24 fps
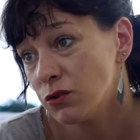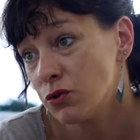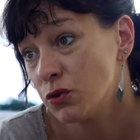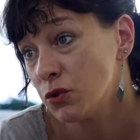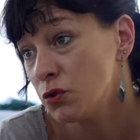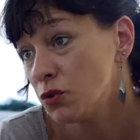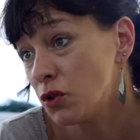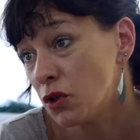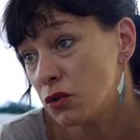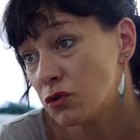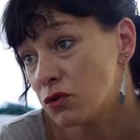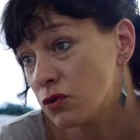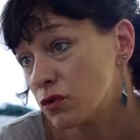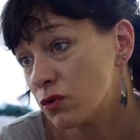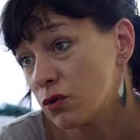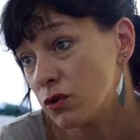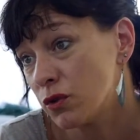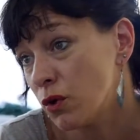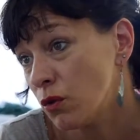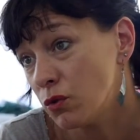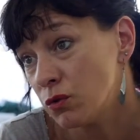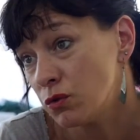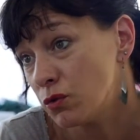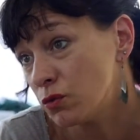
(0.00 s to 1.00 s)
do not
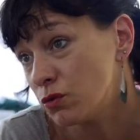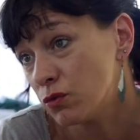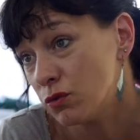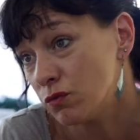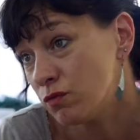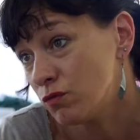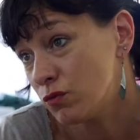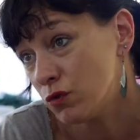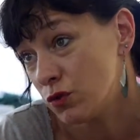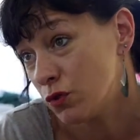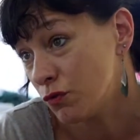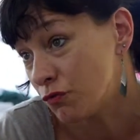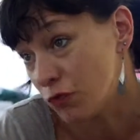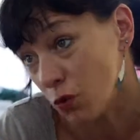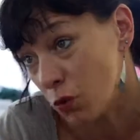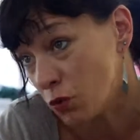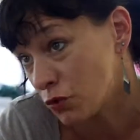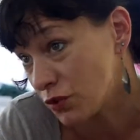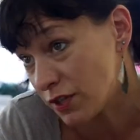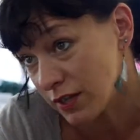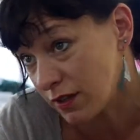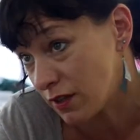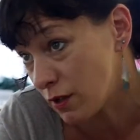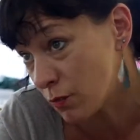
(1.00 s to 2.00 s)
go to
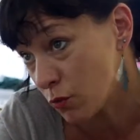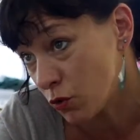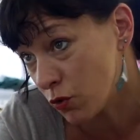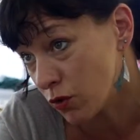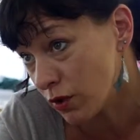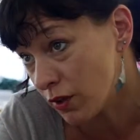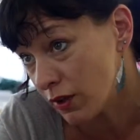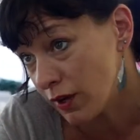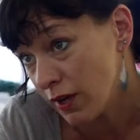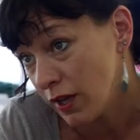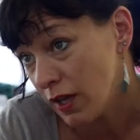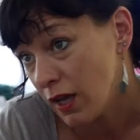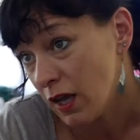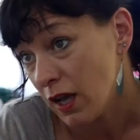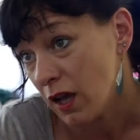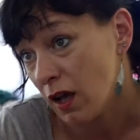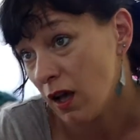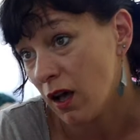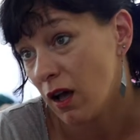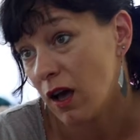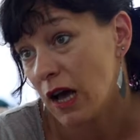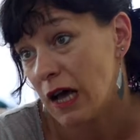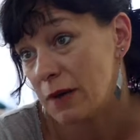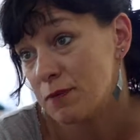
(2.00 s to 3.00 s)
vote anymore.
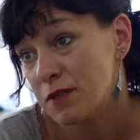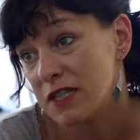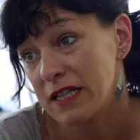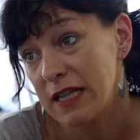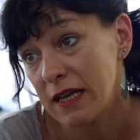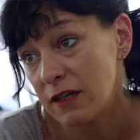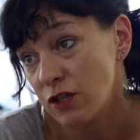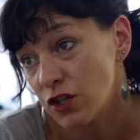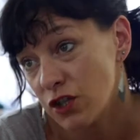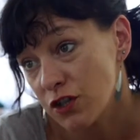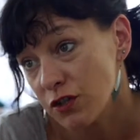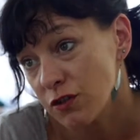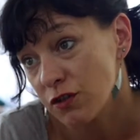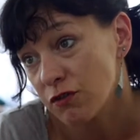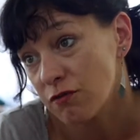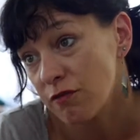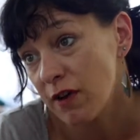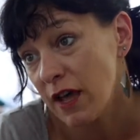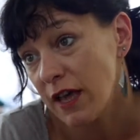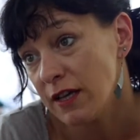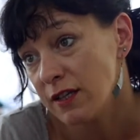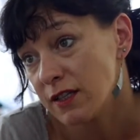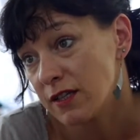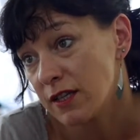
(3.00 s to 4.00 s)
Abstention
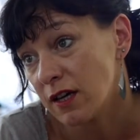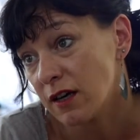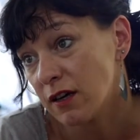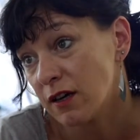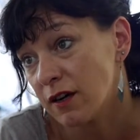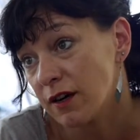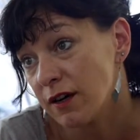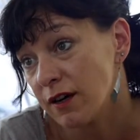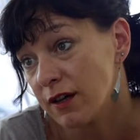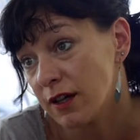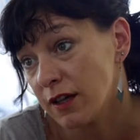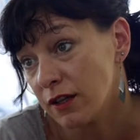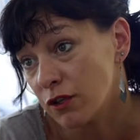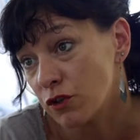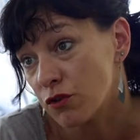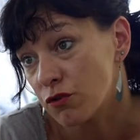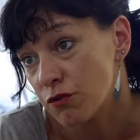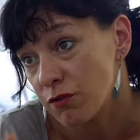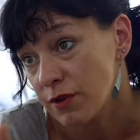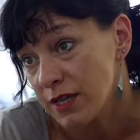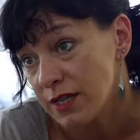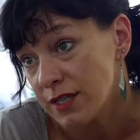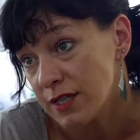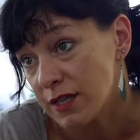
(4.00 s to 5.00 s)
rates are
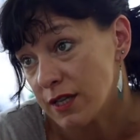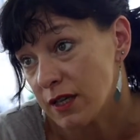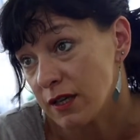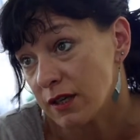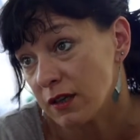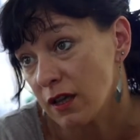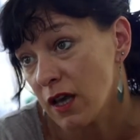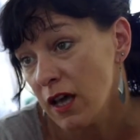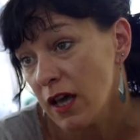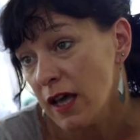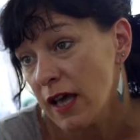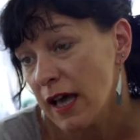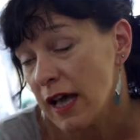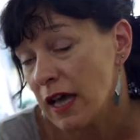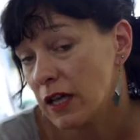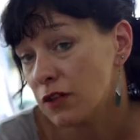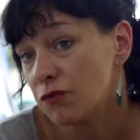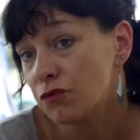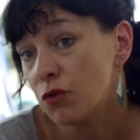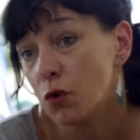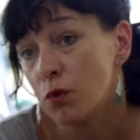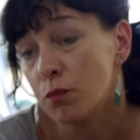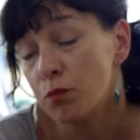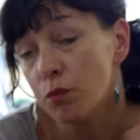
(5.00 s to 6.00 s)
increasing,
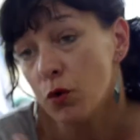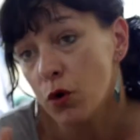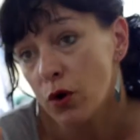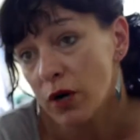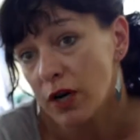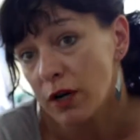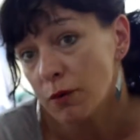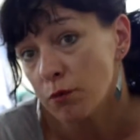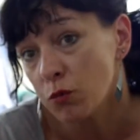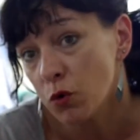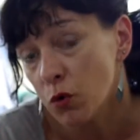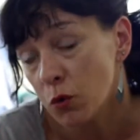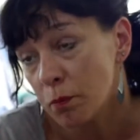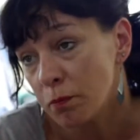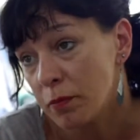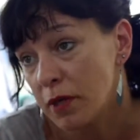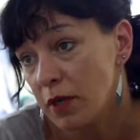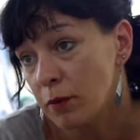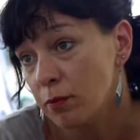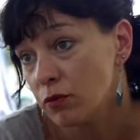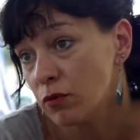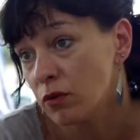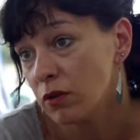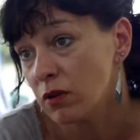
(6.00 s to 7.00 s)
and for more and more
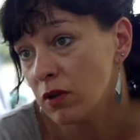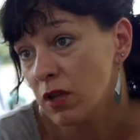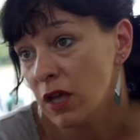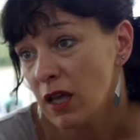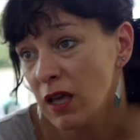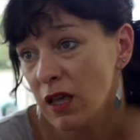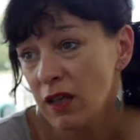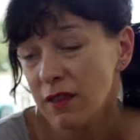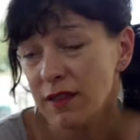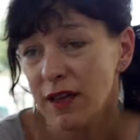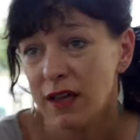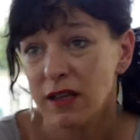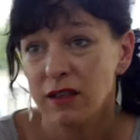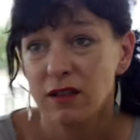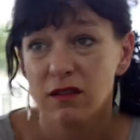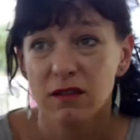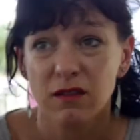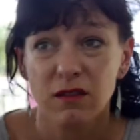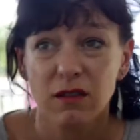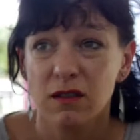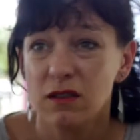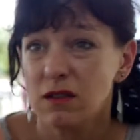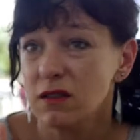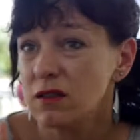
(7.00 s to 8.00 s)
people, they
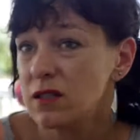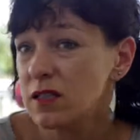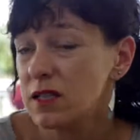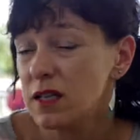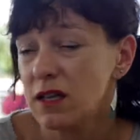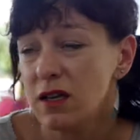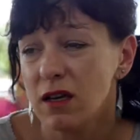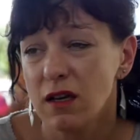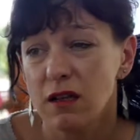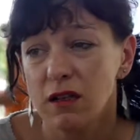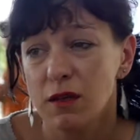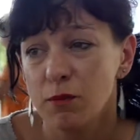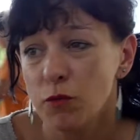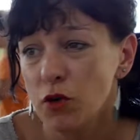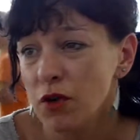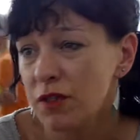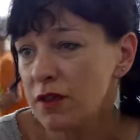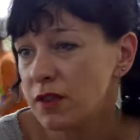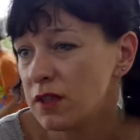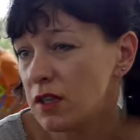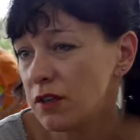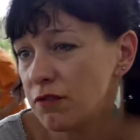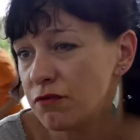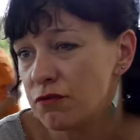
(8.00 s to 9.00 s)
don't see anymore
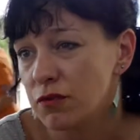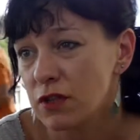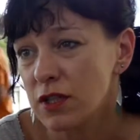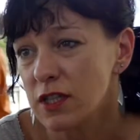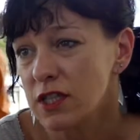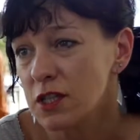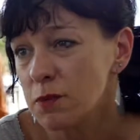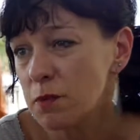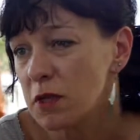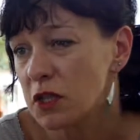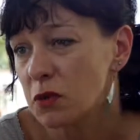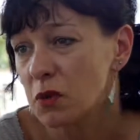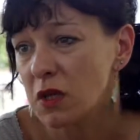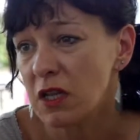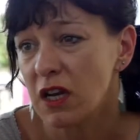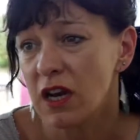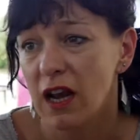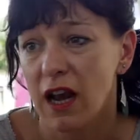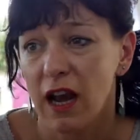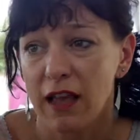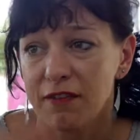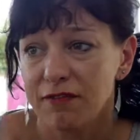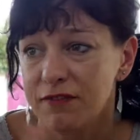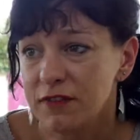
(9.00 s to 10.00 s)
the difference
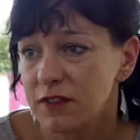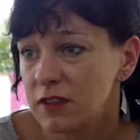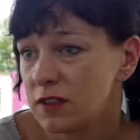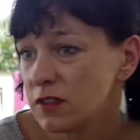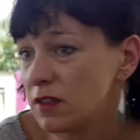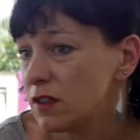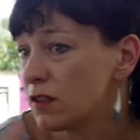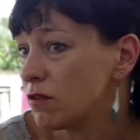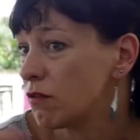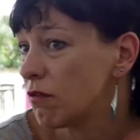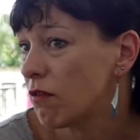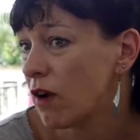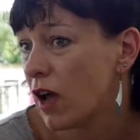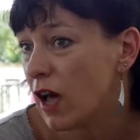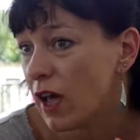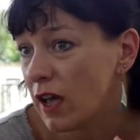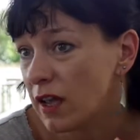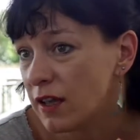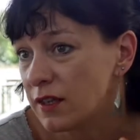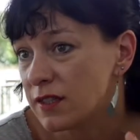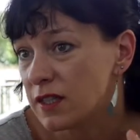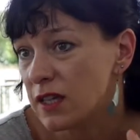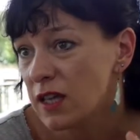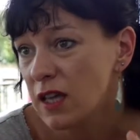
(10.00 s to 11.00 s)
between left and
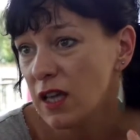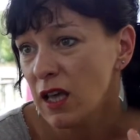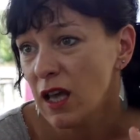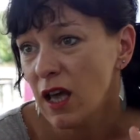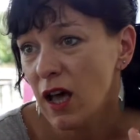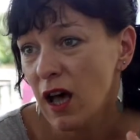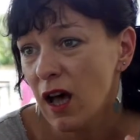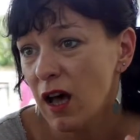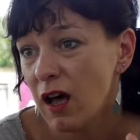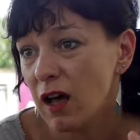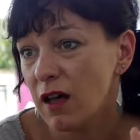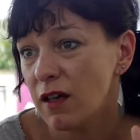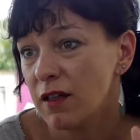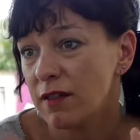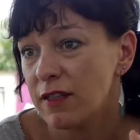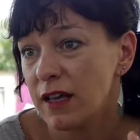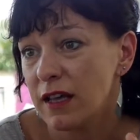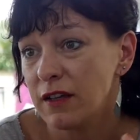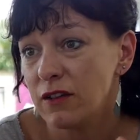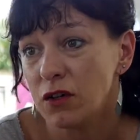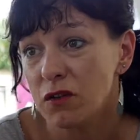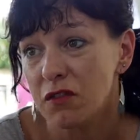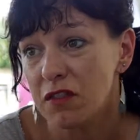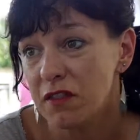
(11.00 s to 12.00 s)
right.
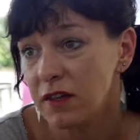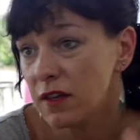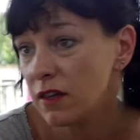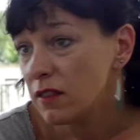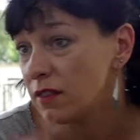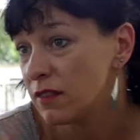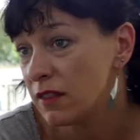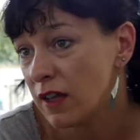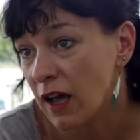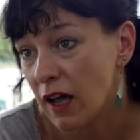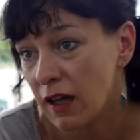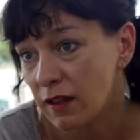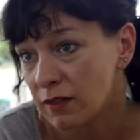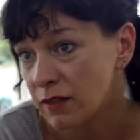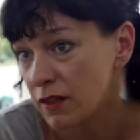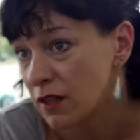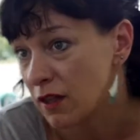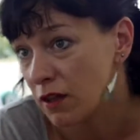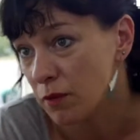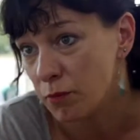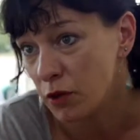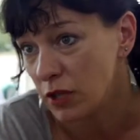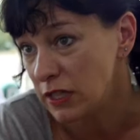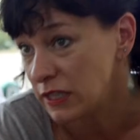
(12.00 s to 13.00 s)
They don't think that
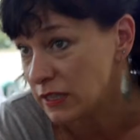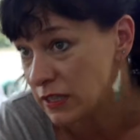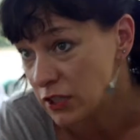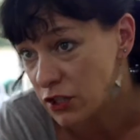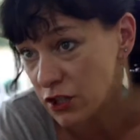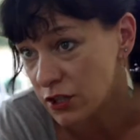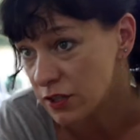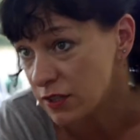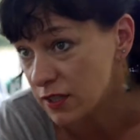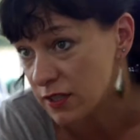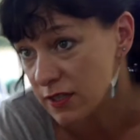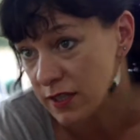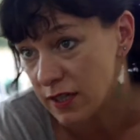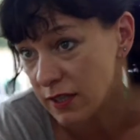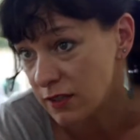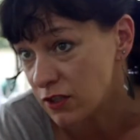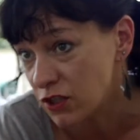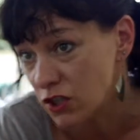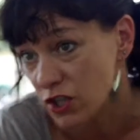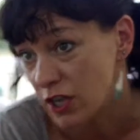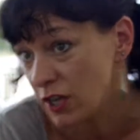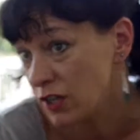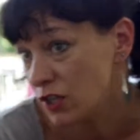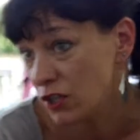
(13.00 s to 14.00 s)
politicians
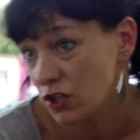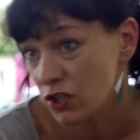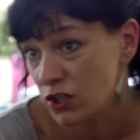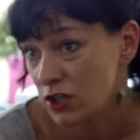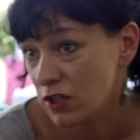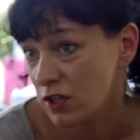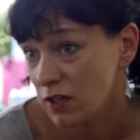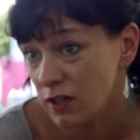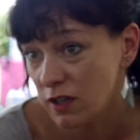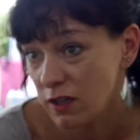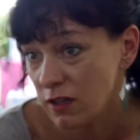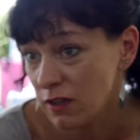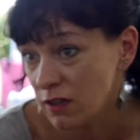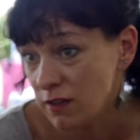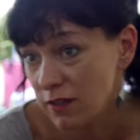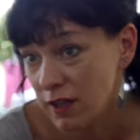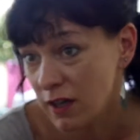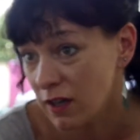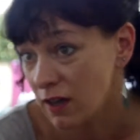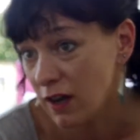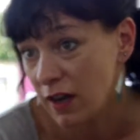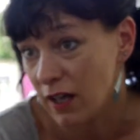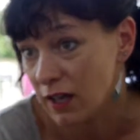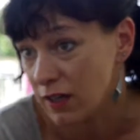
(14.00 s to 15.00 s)
can change
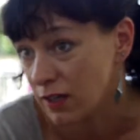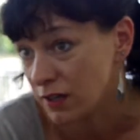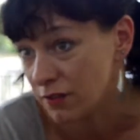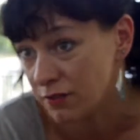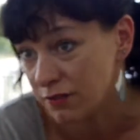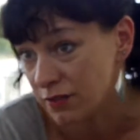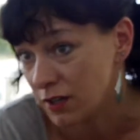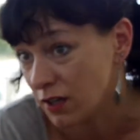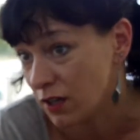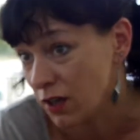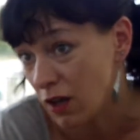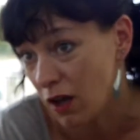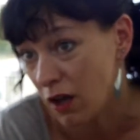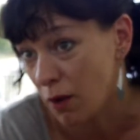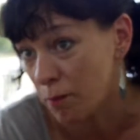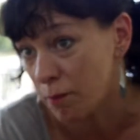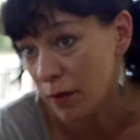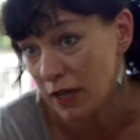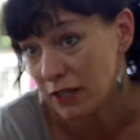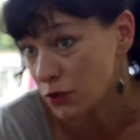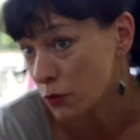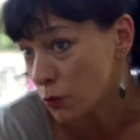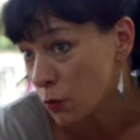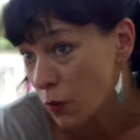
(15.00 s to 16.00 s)
their life a
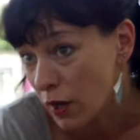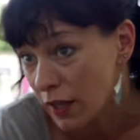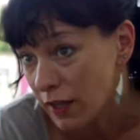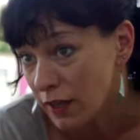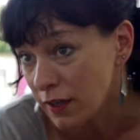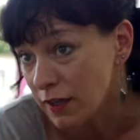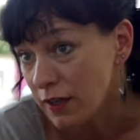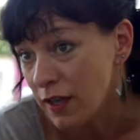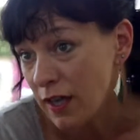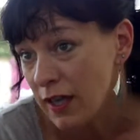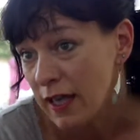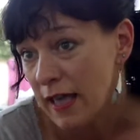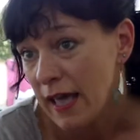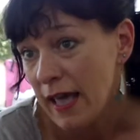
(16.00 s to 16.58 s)
better way.